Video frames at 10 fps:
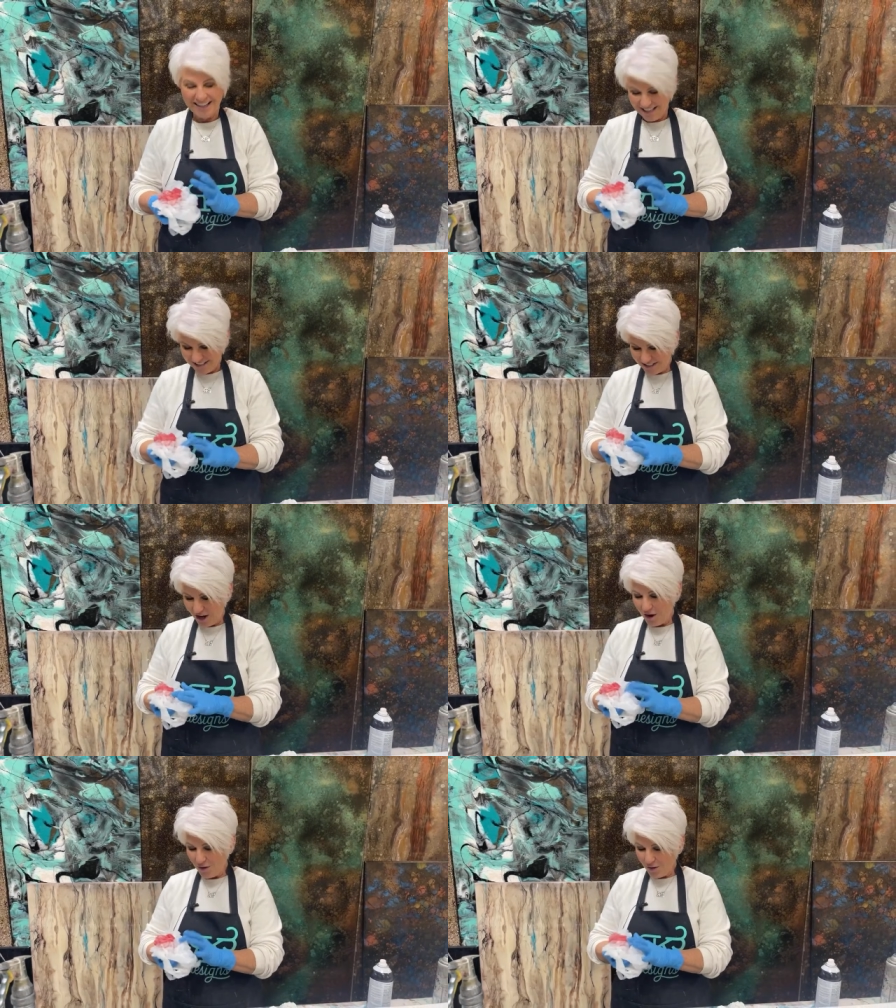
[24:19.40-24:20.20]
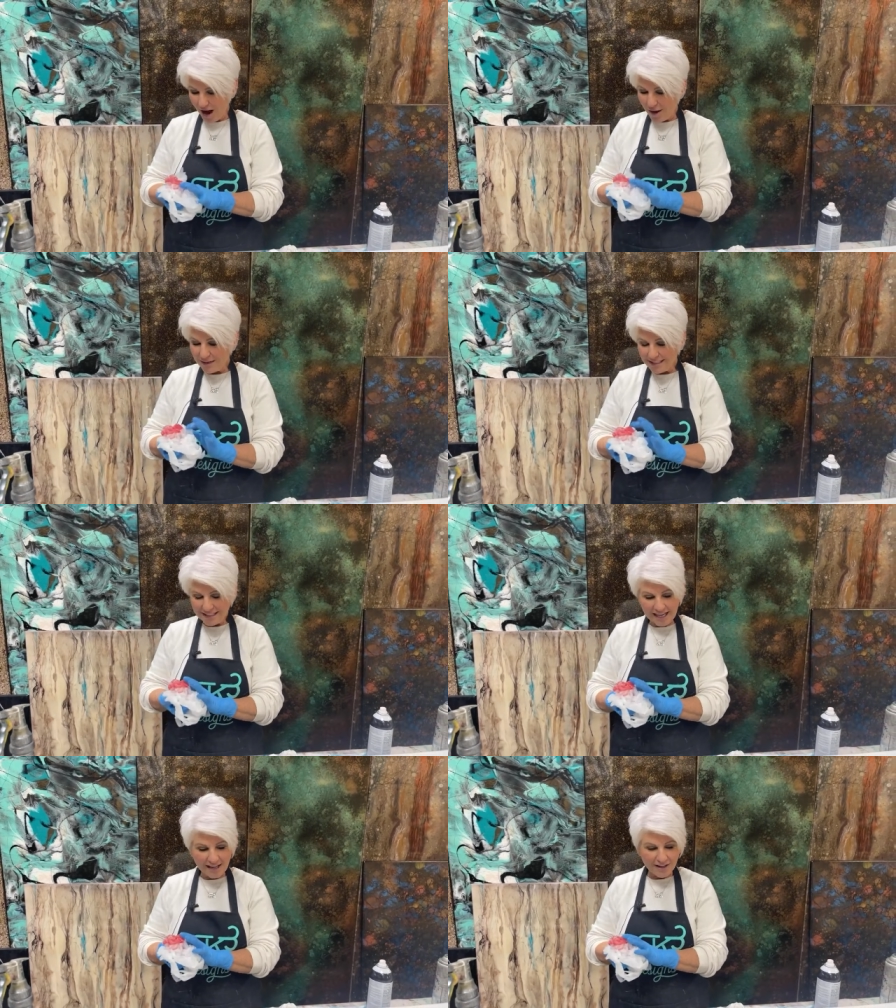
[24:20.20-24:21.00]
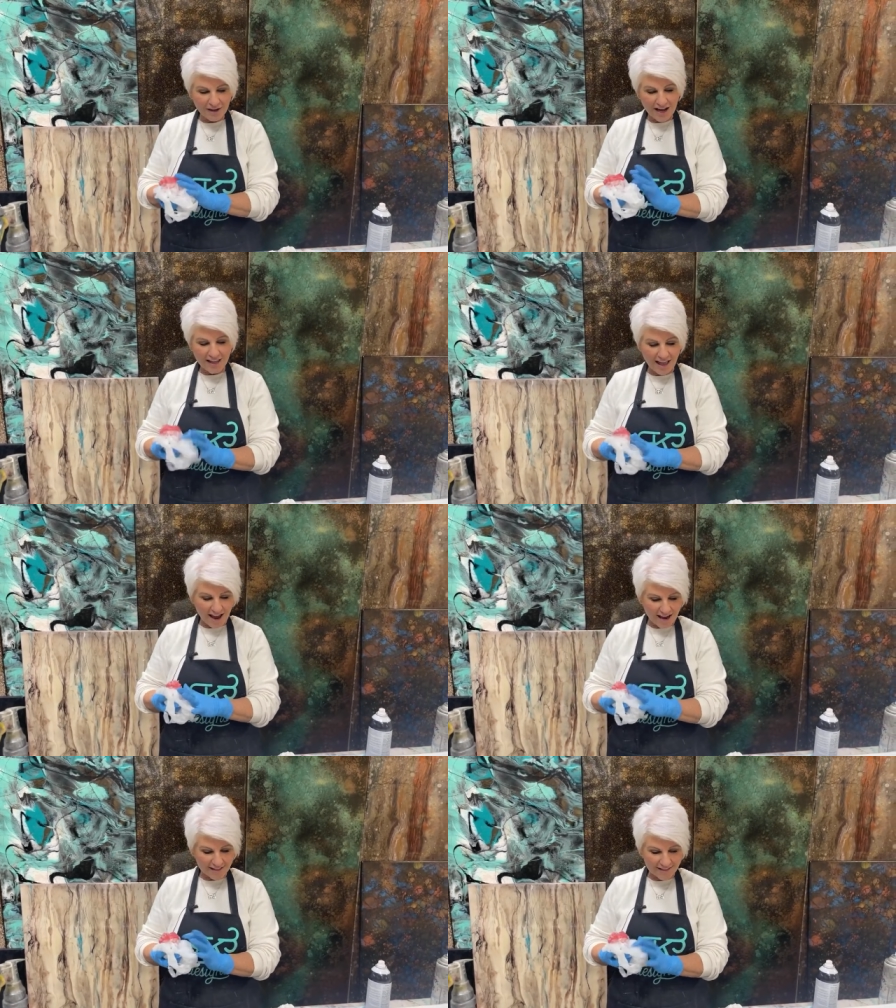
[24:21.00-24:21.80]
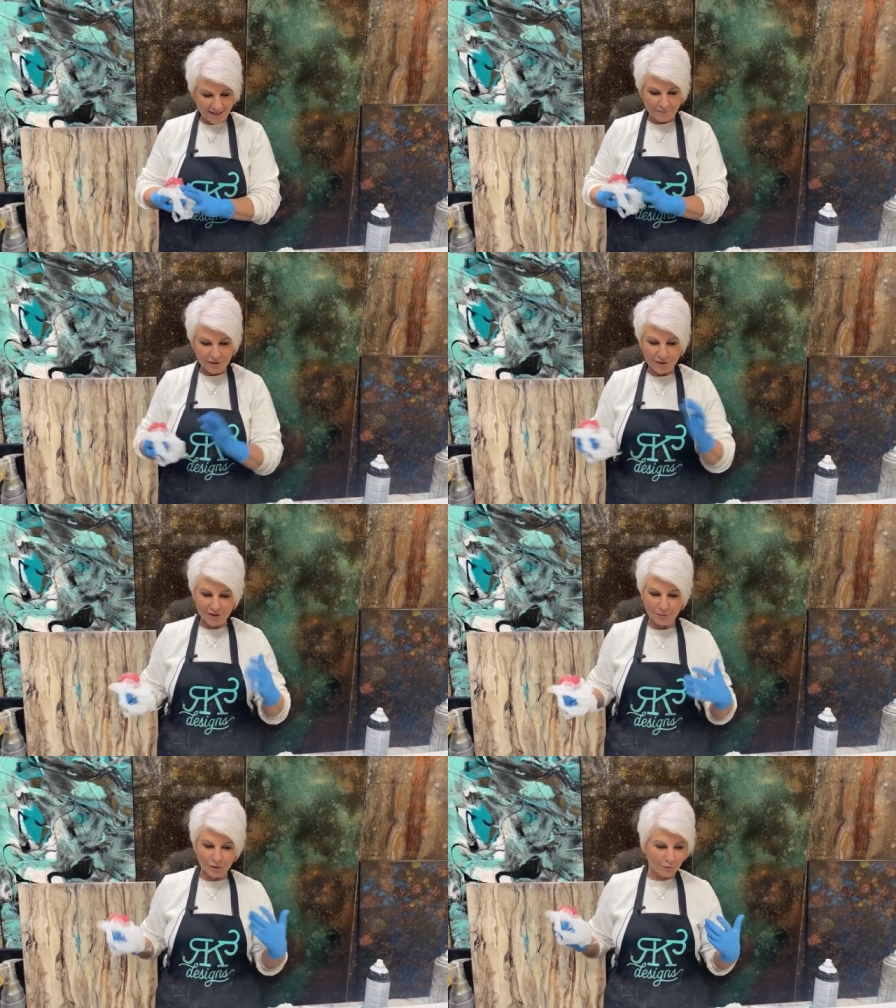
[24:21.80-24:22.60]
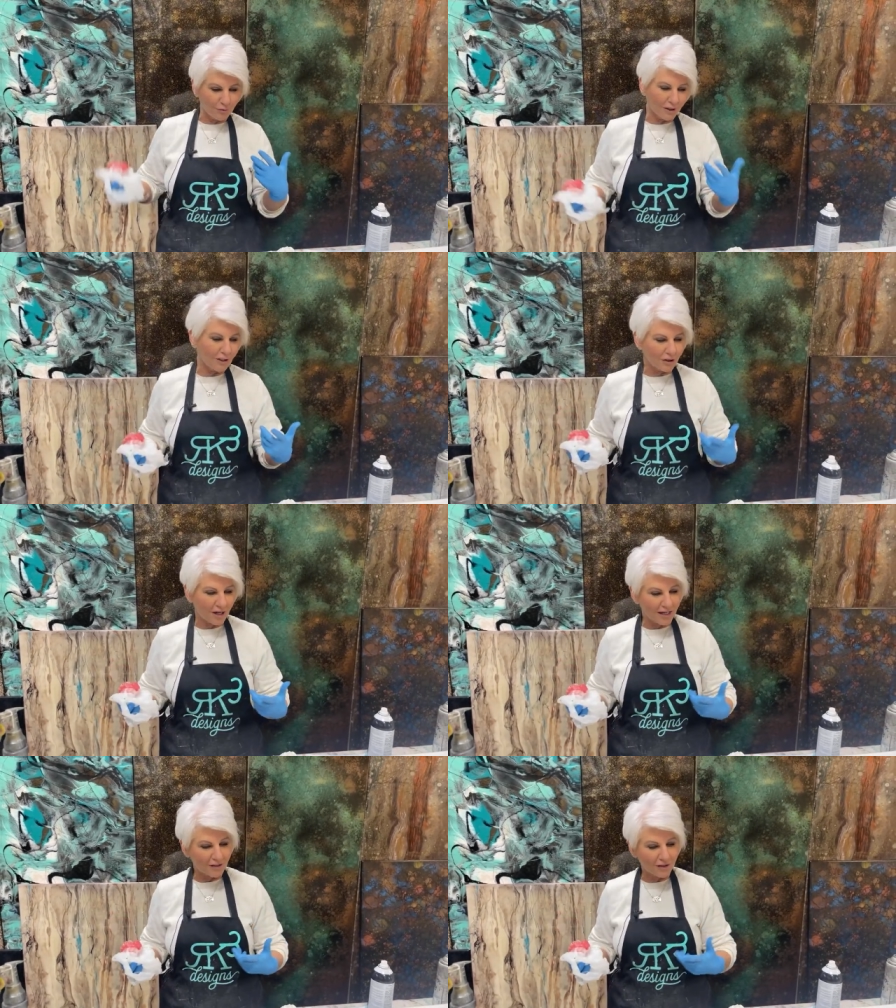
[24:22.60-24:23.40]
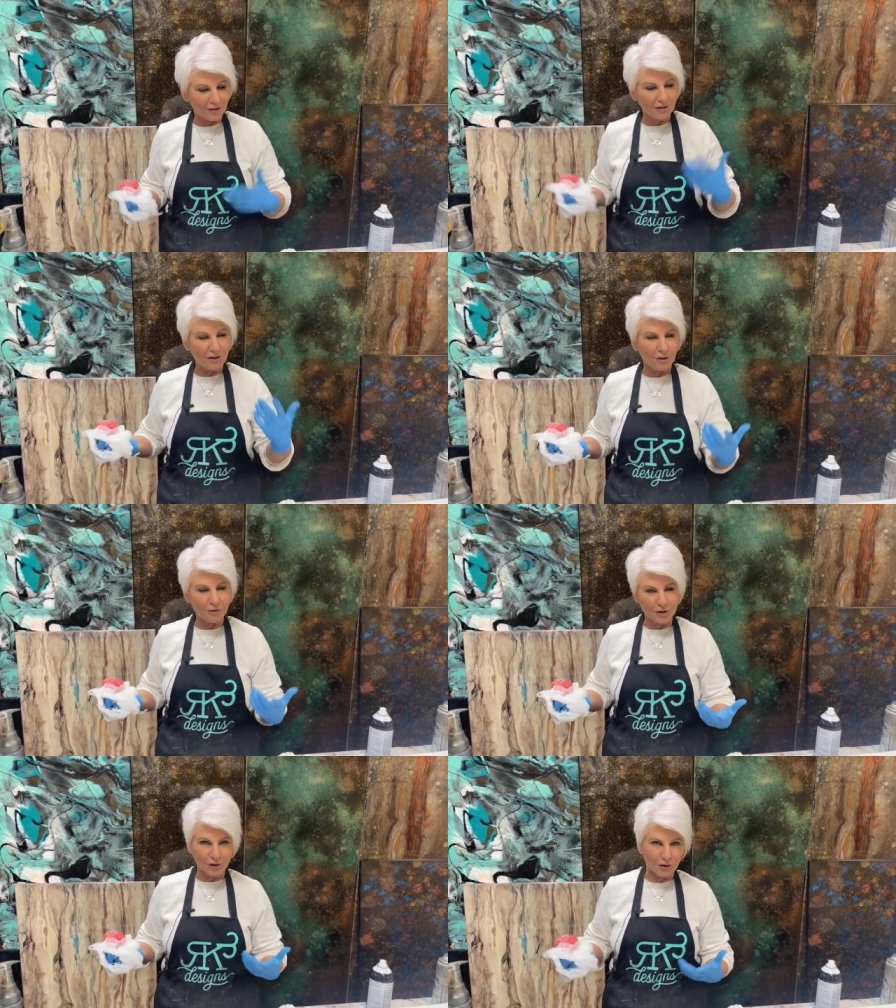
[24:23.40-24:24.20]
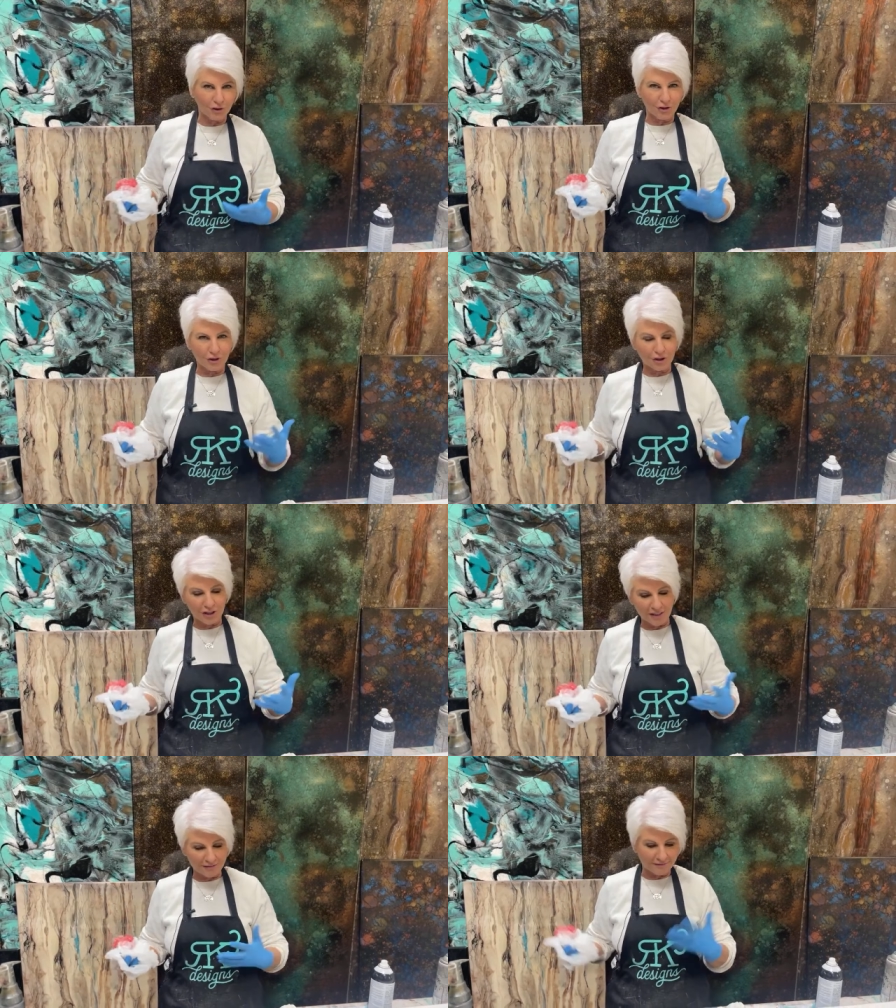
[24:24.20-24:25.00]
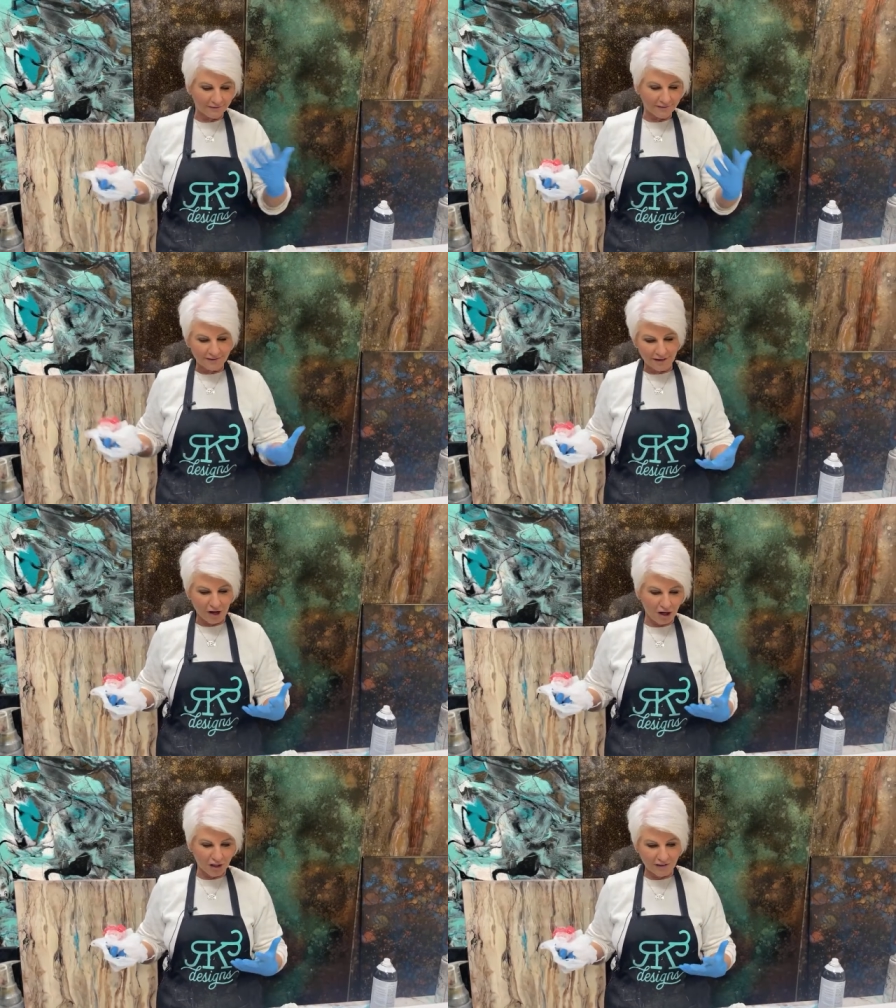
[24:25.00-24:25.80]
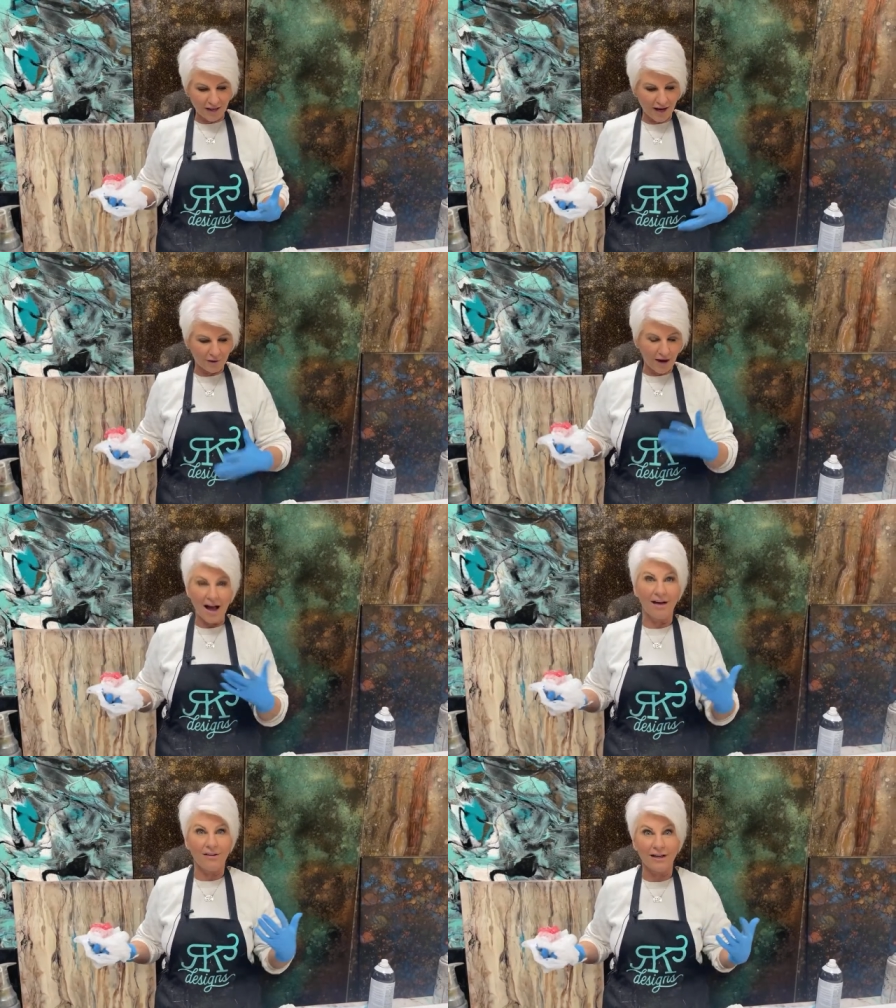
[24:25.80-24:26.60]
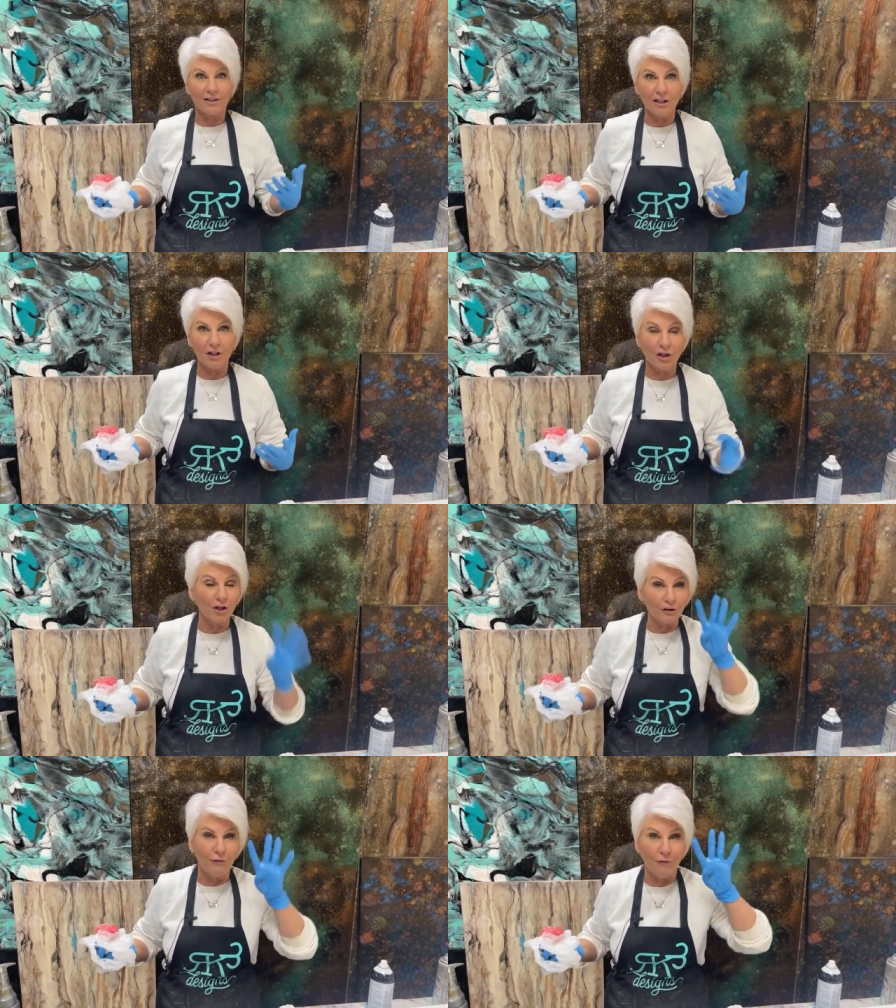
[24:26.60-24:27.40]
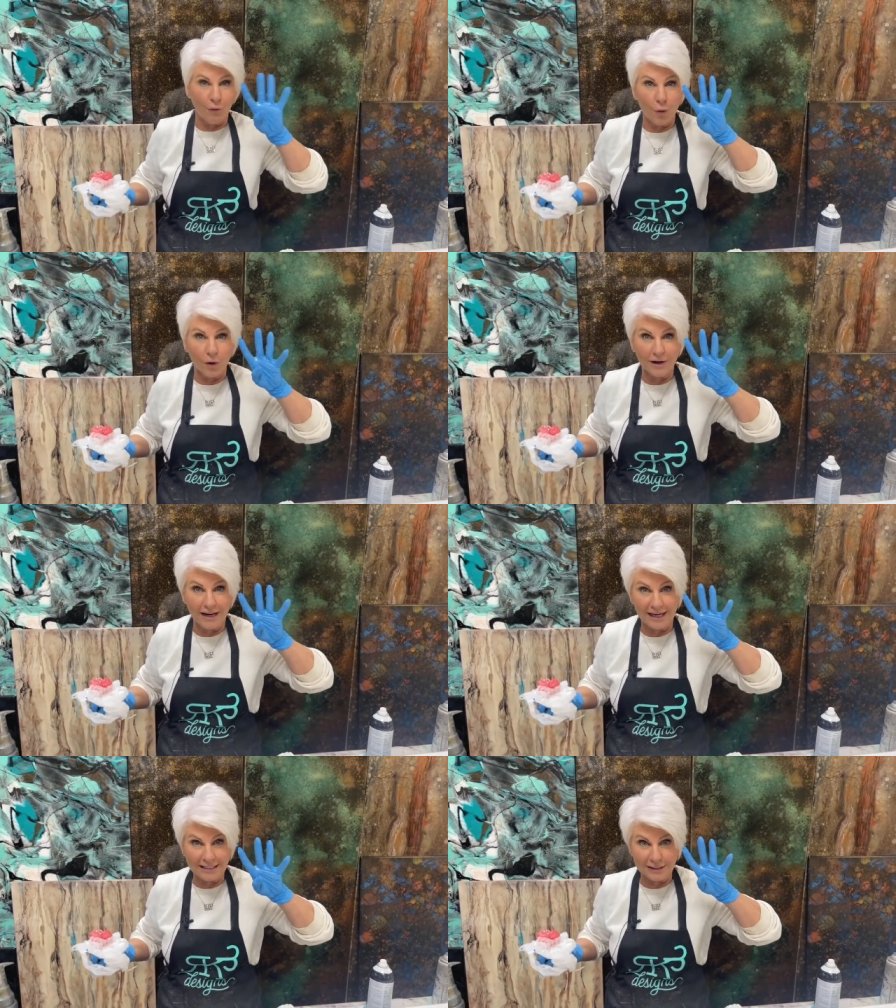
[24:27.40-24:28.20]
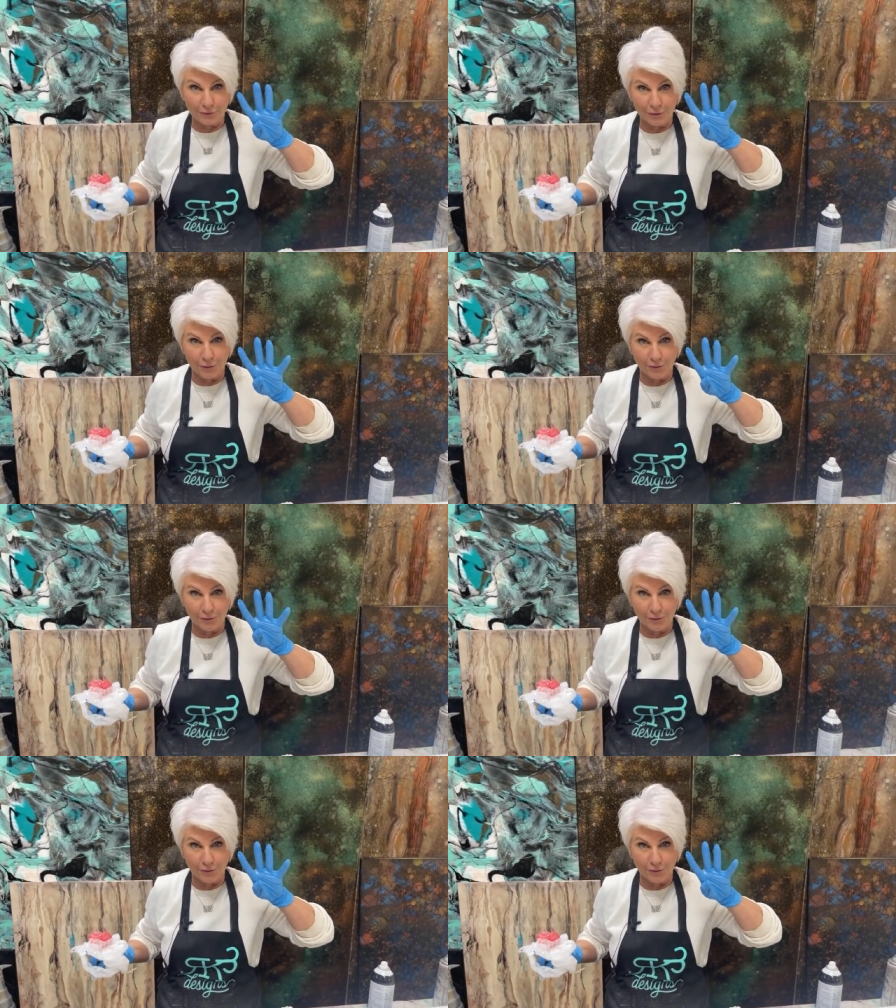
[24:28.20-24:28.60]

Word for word: so I'm gonna see how long I last. I'm just, we're really trying to do the no sugar and all of that. I've actually cooked four nights in a row.